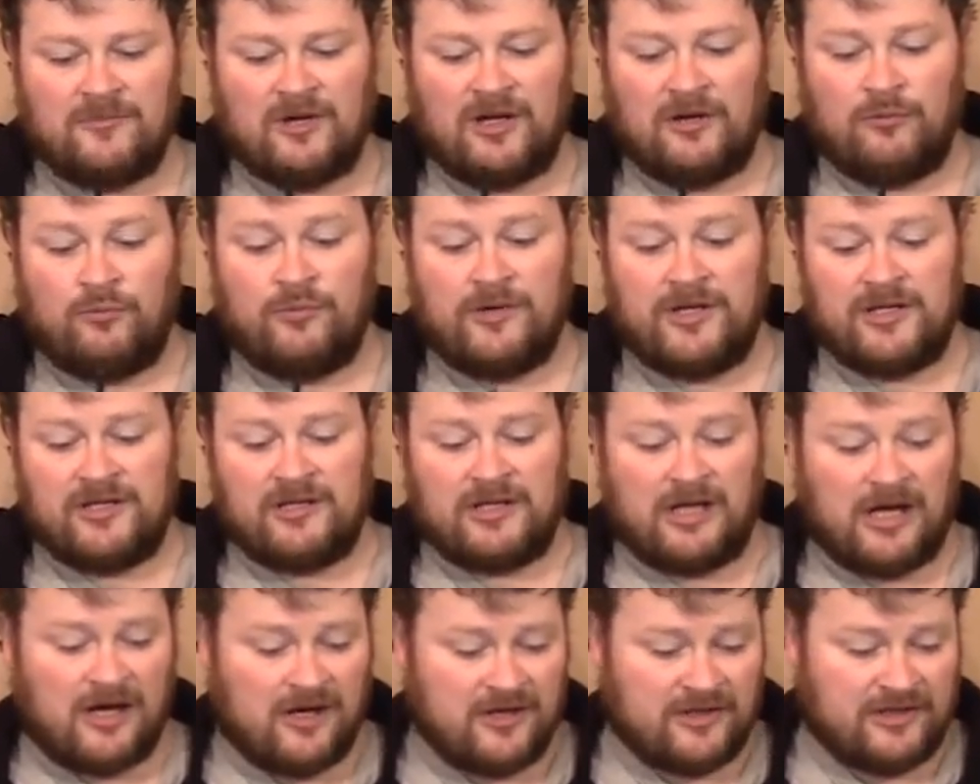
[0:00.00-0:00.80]
When
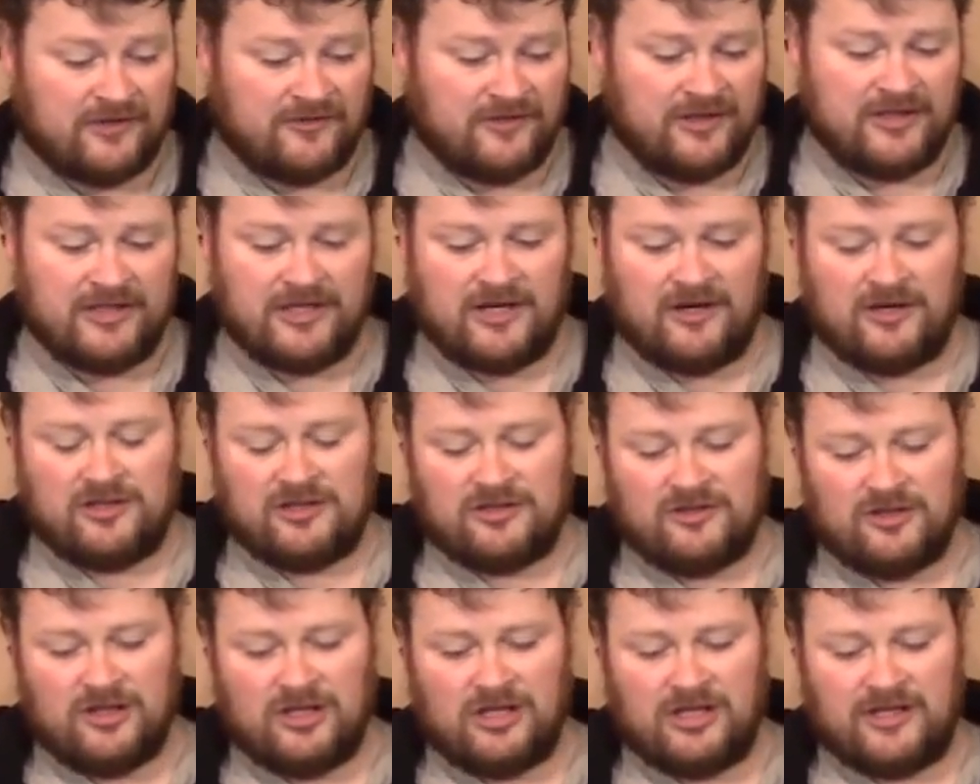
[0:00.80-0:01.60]
they're in there and
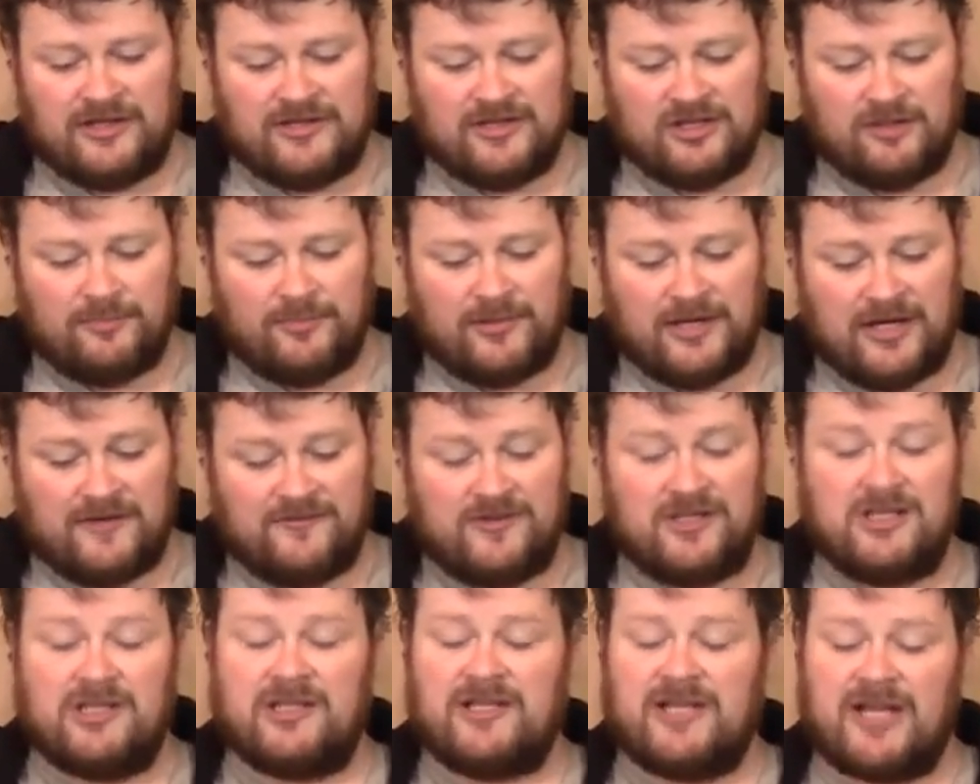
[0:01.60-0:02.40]
they're all lined up, have a
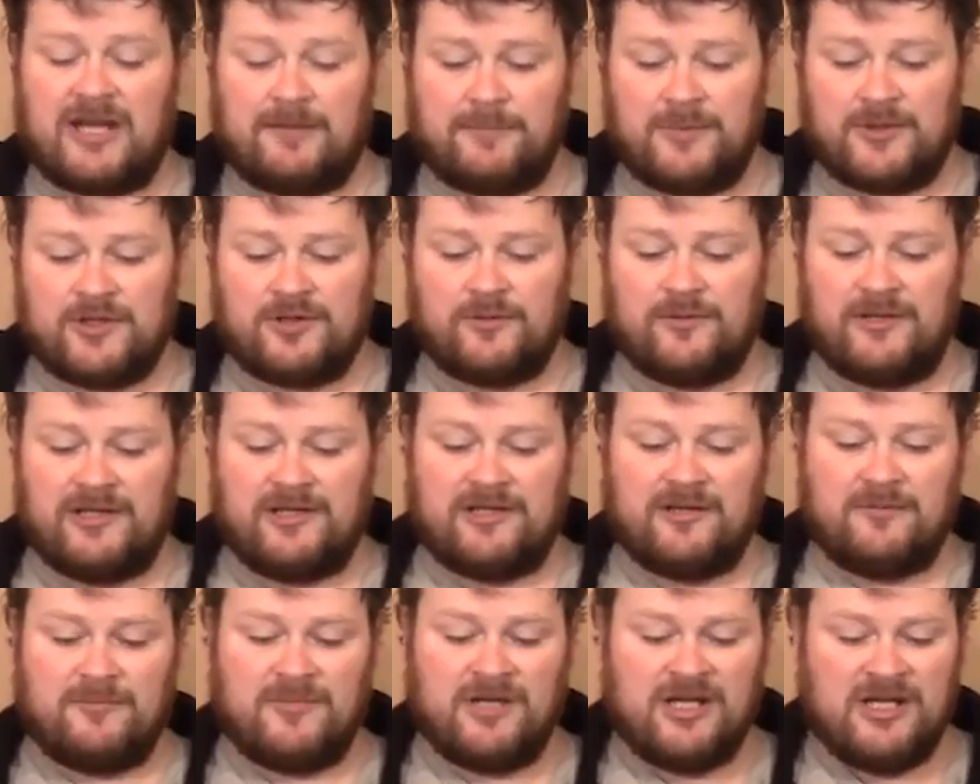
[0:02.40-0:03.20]
little gap between
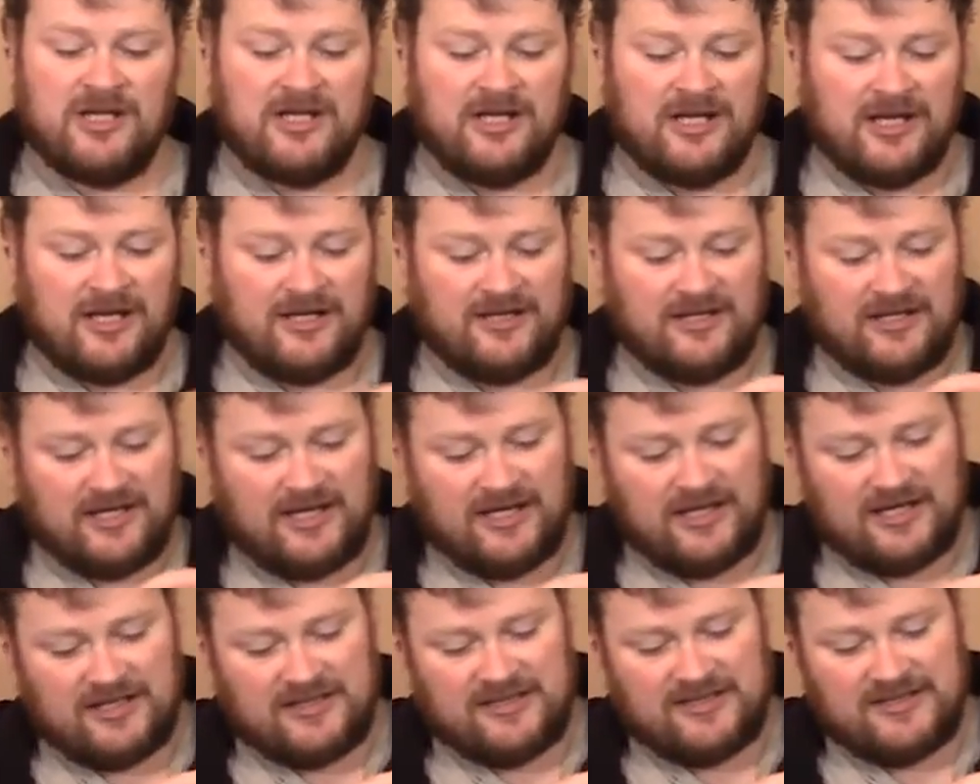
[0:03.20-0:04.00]
them, and they
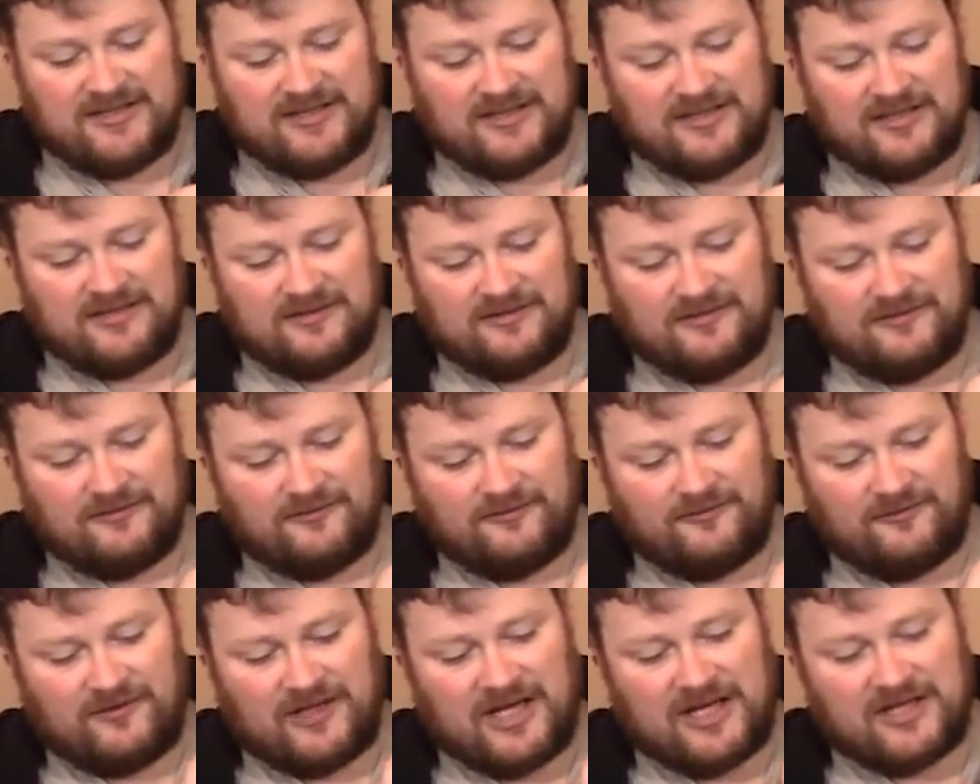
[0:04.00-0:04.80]
can't sit
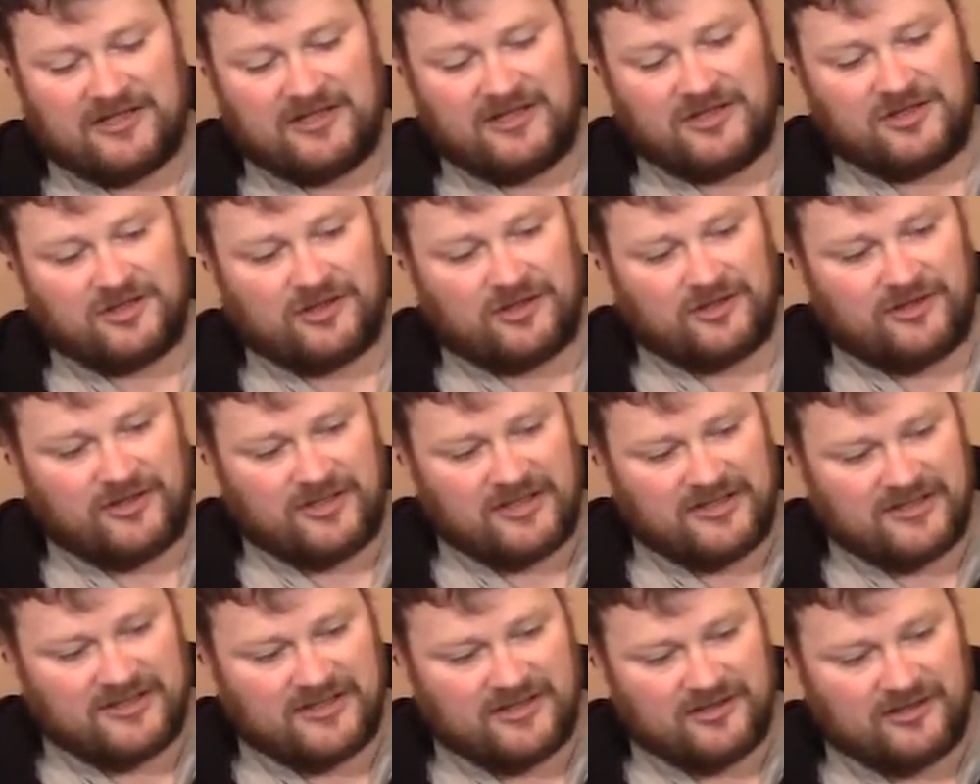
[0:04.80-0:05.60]
flat on each other. You can
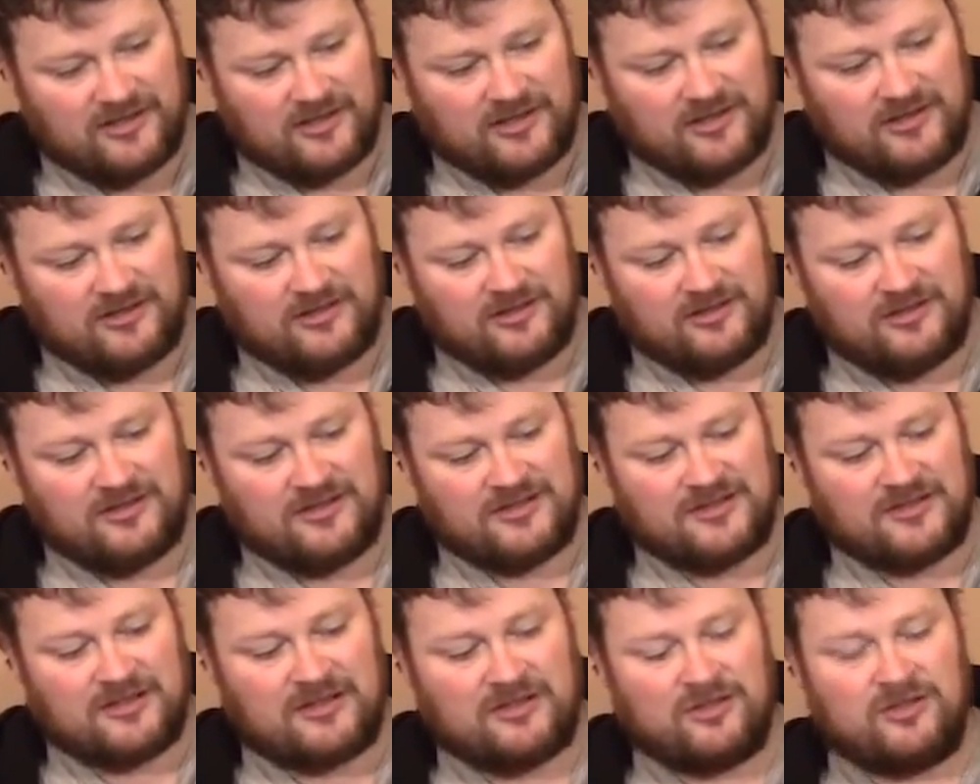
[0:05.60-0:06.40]
see there, it's
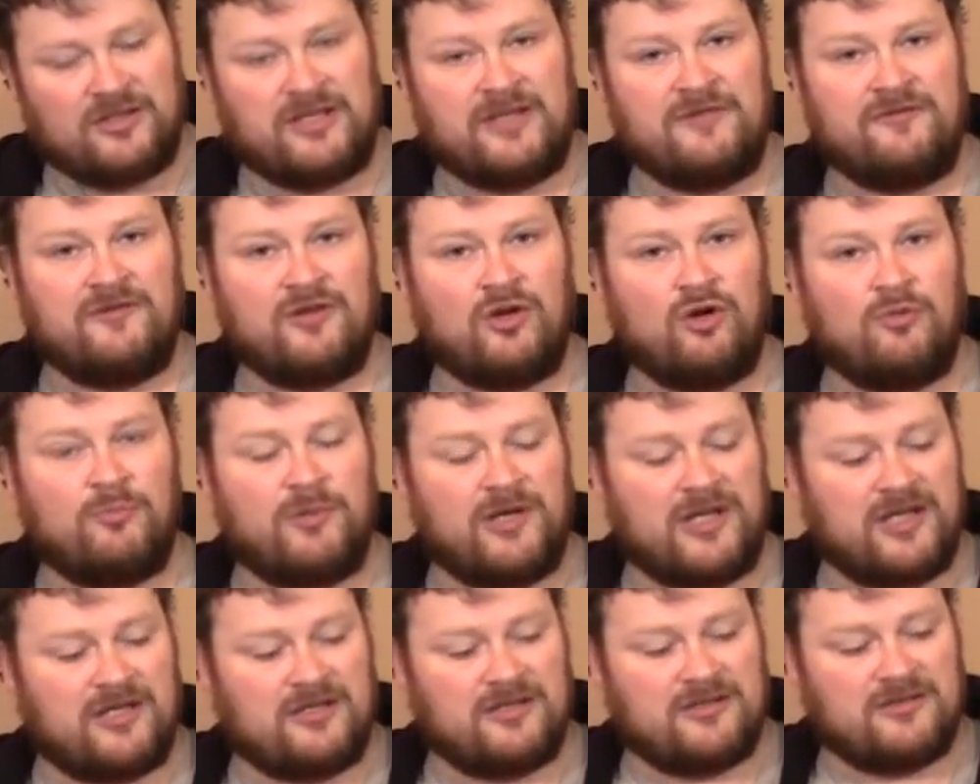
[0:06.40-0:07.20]
not an even
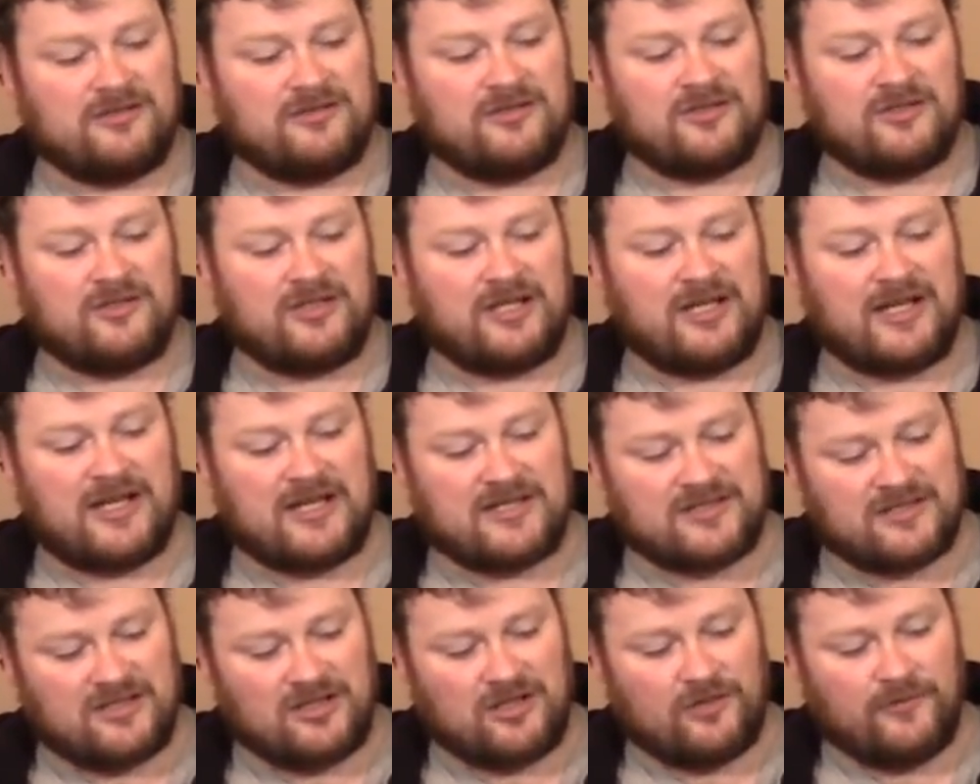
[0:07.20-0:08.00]
opening, so the
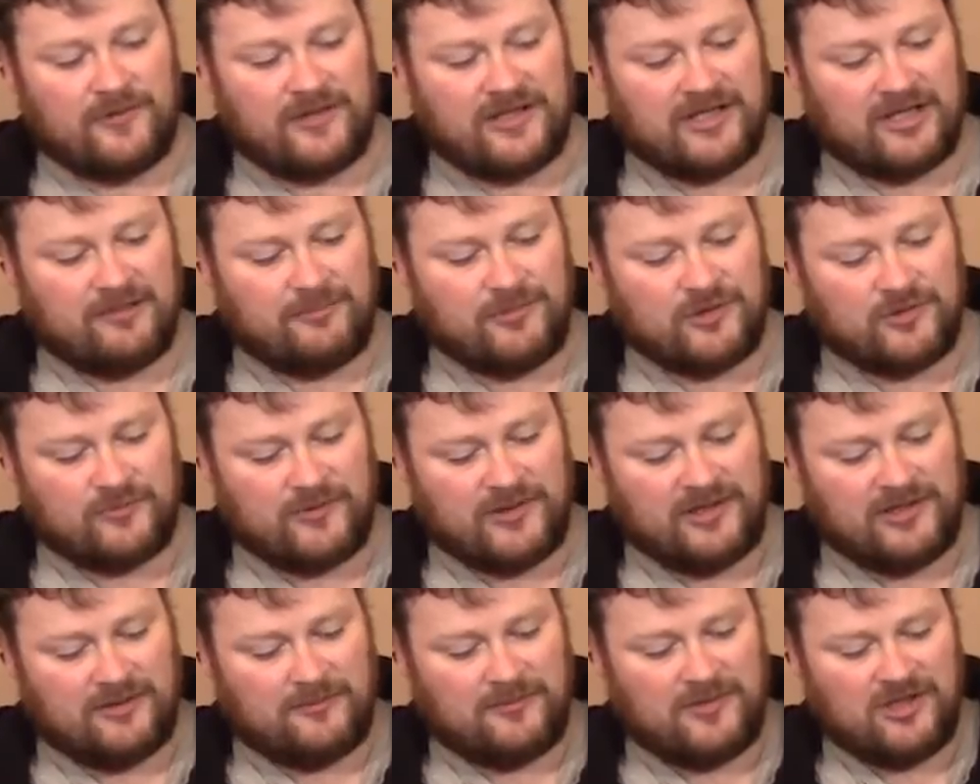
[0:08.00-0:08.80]
gas can go in and out
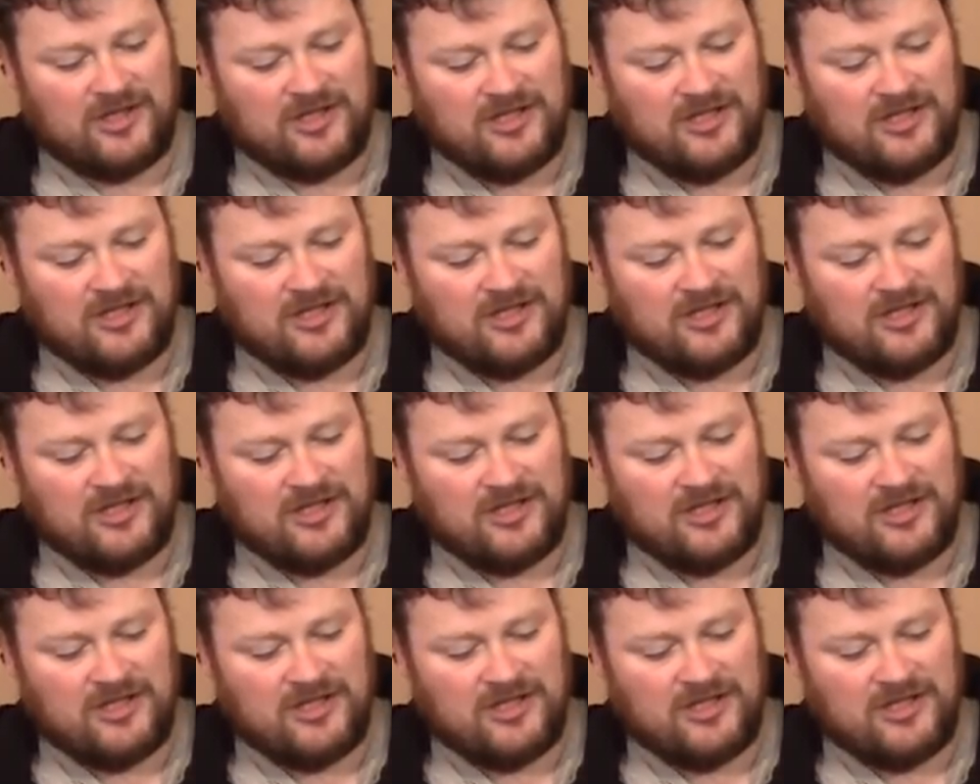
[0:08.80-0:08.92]
between them.